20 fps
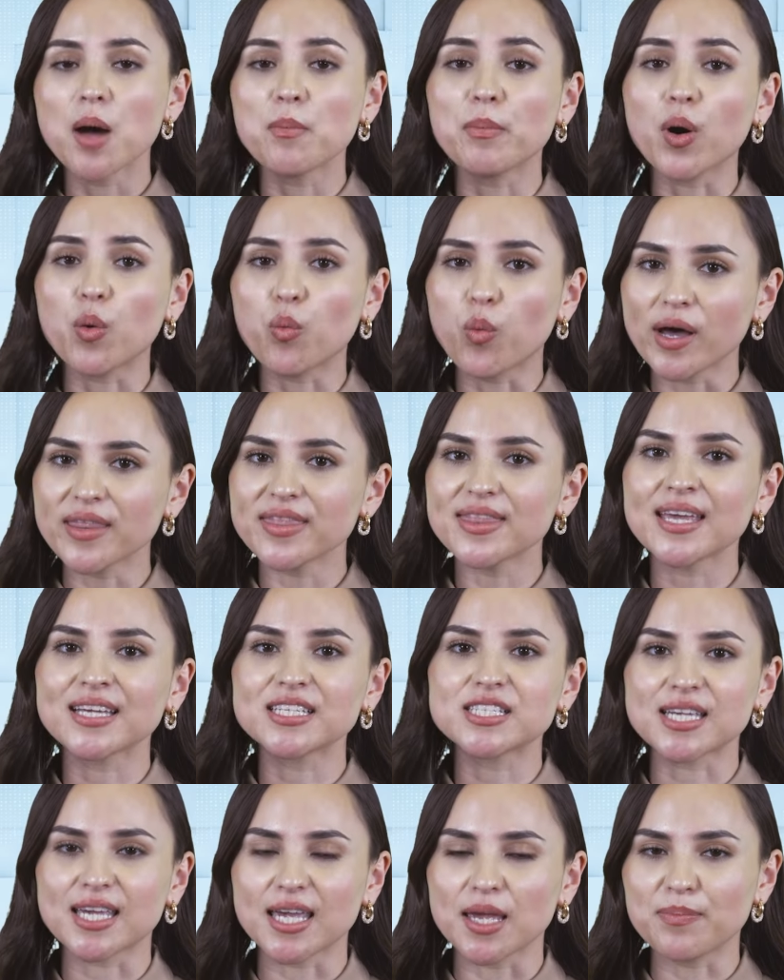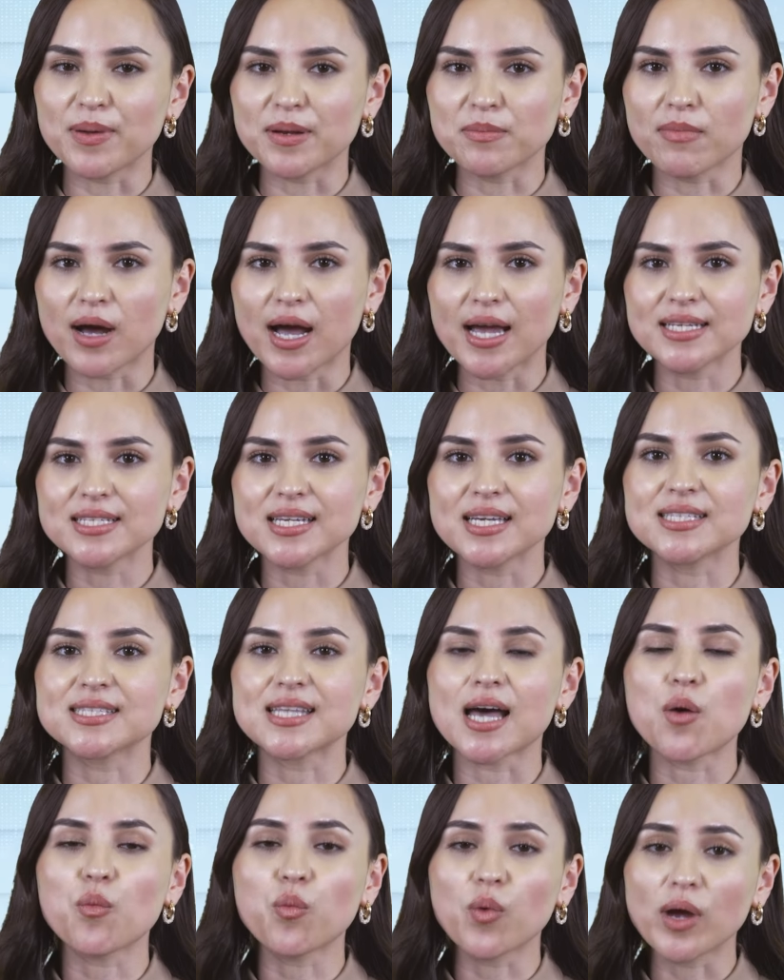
But one thing to keep in mind is that